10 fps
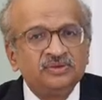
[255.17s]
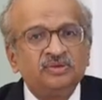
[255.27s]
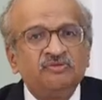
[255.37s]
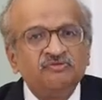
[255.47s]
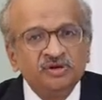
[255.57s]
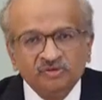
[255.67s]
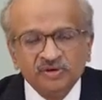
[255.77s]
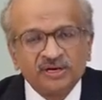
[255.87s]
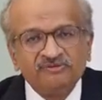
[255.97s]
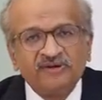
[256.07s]
So we
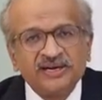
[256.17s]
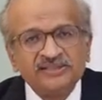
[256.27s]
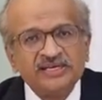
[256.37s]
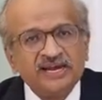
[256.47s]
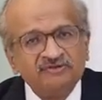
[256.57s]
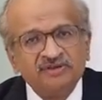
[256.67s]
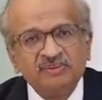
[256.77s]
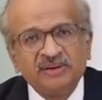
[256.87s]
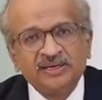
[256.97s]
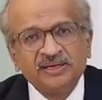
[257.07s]
would advise
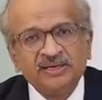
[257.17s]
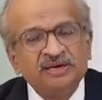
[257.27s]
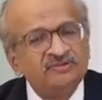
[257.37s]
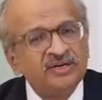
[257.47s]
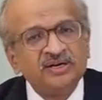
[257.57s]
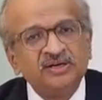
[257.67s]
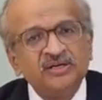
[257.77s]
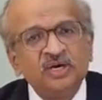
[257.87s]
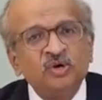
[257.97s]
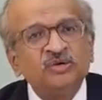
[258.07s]
everybody, every girl
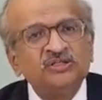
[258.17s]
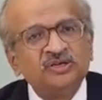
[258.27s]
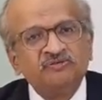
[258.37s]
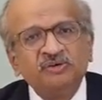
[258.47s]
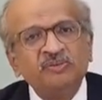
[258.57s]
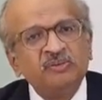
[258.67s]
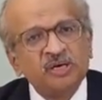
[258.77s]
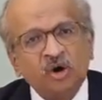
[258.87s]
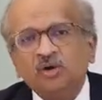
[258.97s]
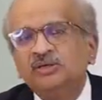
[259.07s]
who is suffering from a
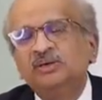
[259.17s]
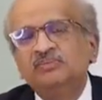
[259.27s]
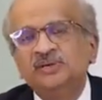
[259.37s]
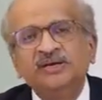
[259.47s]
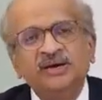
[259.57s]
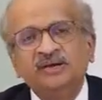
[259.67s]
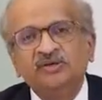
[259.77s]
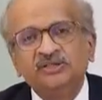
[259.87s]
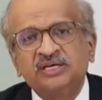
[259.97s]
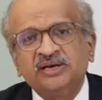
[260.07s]
long-term
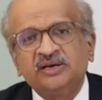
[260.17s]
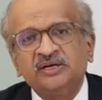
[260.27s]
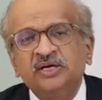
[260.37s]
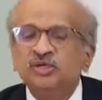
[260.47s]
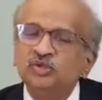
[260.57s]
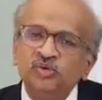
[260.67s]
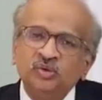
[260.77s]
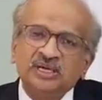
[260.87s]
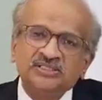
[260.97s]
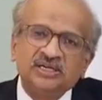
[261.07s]
irregular cycle to do
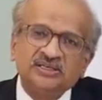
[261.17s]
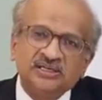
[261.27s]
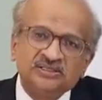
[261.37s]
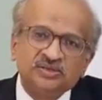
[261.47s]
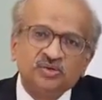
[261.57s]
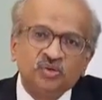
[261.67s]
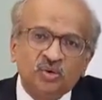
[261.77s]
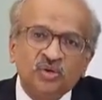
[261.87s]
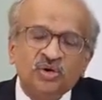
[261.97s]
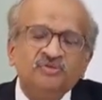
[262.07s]
consult us to
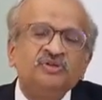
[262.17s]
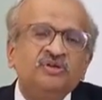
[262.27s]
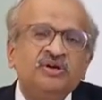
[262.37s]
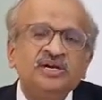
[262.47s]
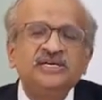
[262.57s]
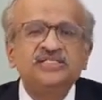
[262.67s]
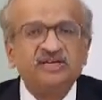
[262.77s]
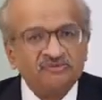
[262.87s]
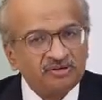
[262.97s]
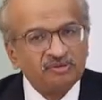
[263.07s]
know whether you're really
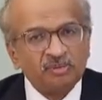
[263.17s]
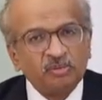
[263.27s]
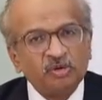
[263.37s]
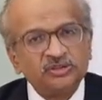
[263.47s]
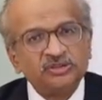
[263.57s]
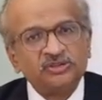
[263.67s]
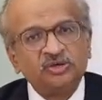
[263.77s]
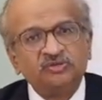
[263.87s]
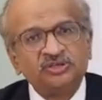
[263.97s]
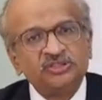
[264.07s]
suffering from a
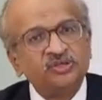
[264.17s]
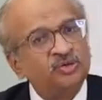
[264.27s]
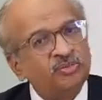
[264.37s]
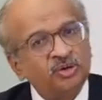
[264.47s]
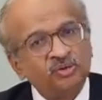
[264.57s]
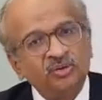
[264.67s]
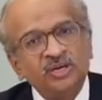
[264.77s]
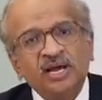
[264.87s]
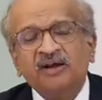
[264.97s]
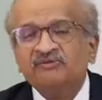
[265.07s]
polycystic ovary syndrome or no,
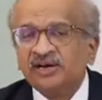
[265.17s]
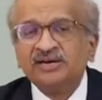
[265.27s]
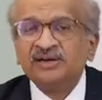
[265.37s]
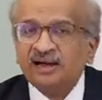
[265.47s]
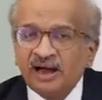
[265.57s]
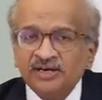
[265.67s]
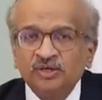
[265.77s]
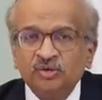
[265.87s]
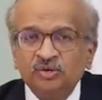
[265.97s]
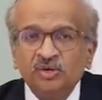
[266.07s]
and we can guide
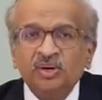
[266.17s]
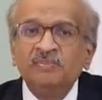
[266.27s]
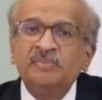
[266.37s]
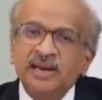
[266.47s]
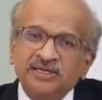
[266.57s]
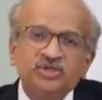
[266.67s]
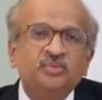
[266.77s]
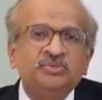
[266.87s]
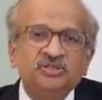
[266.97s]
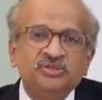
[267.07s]
you, manage
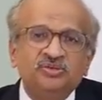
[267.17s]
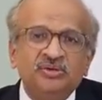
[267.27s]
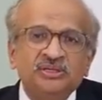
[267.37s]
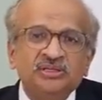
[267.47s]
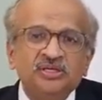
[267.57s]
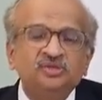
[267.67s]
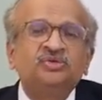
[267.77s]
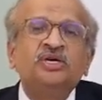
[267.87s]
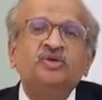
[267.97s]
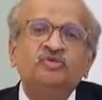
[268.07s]
your PCOS so
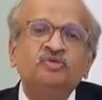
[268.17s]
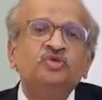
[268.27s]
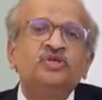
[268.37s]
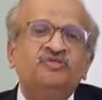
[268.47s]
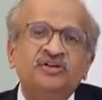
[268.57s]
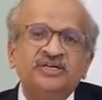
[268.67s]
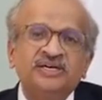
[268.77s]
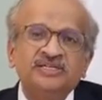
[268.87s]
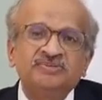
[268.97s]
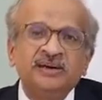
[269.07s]
that your future
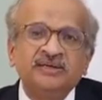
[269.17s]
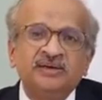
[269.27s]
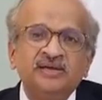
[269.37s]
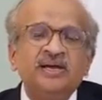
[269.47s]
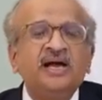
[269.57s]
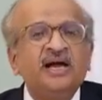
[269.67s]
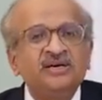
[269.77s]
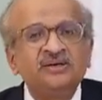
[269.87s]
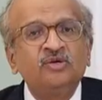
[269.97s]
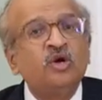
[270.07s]
fertility is better
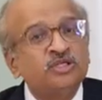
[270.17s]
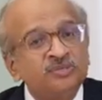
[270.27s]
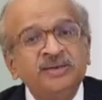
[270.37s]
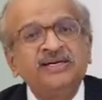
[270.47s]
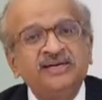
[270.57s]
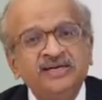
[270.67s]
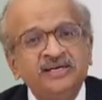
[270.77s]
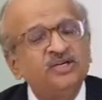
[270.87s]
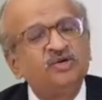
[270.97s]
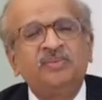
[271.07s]
and
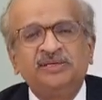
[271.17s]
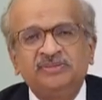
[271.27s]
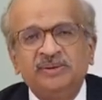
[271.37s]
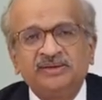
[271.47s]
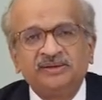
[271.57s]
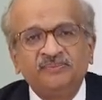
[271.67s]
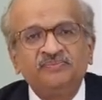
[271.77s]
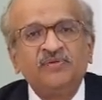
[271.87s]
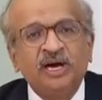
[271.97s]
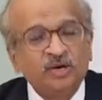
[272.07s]
cosmetically you're much better.
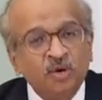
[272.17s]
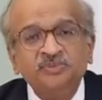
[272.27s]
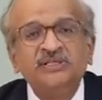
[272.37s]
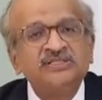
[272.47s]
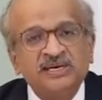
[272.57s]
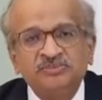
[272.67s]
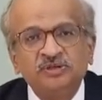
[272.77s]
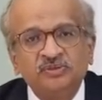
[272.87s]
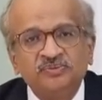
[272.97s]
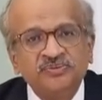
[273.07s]
I hope this helps you.